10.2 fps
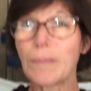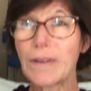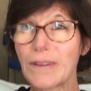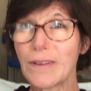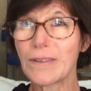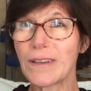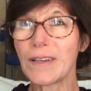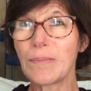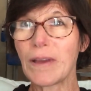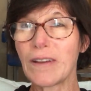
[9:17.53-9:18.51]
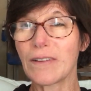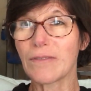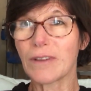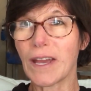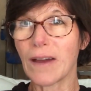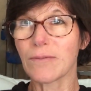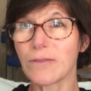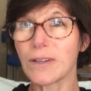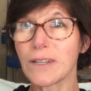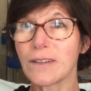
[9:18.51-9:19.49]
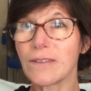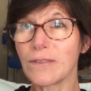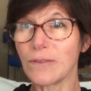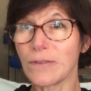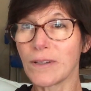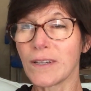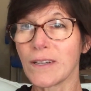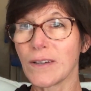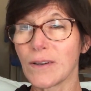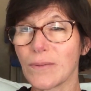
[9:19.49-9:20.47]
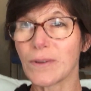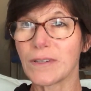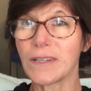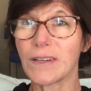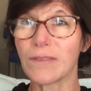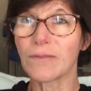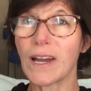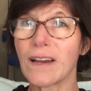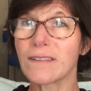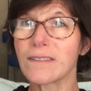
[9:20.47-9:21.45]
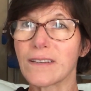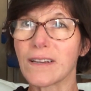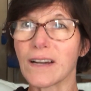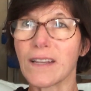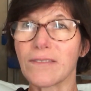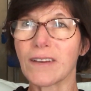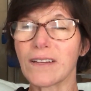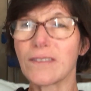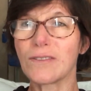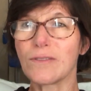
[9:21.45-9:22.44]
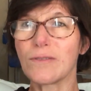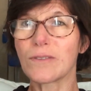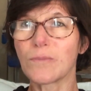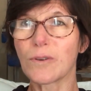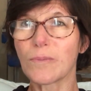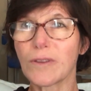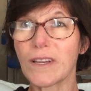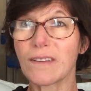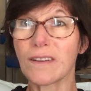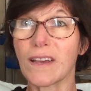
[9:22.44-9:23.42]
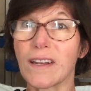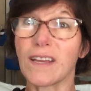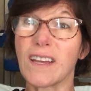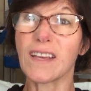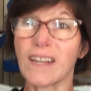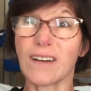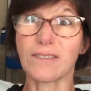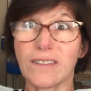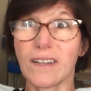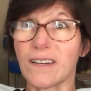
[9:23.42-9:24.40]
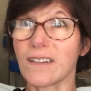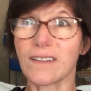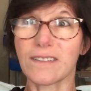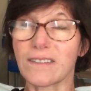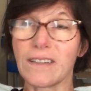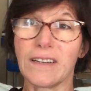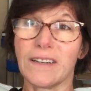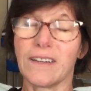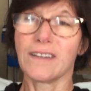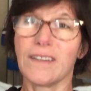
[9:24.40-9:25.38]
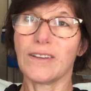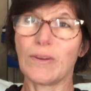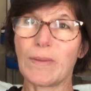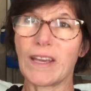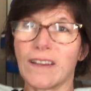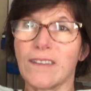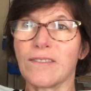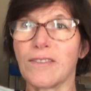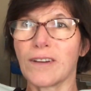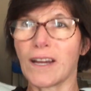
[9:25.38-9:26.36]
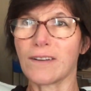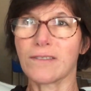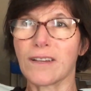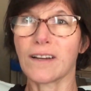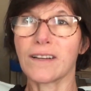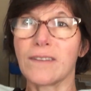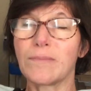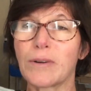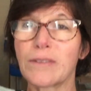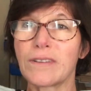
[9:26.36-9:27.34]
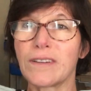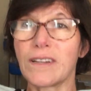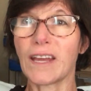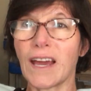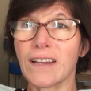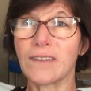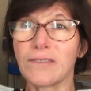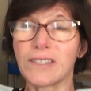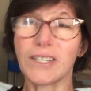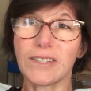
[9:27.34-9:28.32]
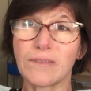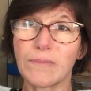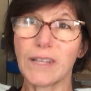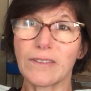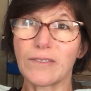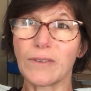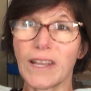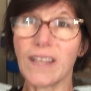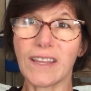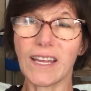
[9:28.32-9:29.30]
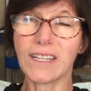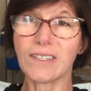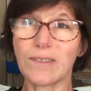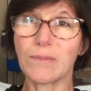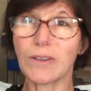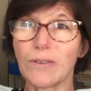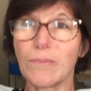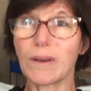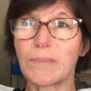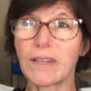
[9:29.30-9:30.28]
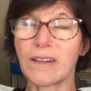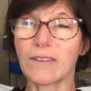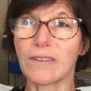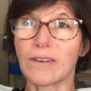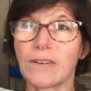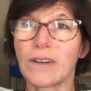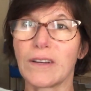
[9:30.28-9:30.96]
she goes to inpatient rehab really soon, where she can rest and kind of get to do some normal things again and get outside, because Makenna's a very outside person and active, and she hasn't been able to do any of that. She's been cooped up in here, so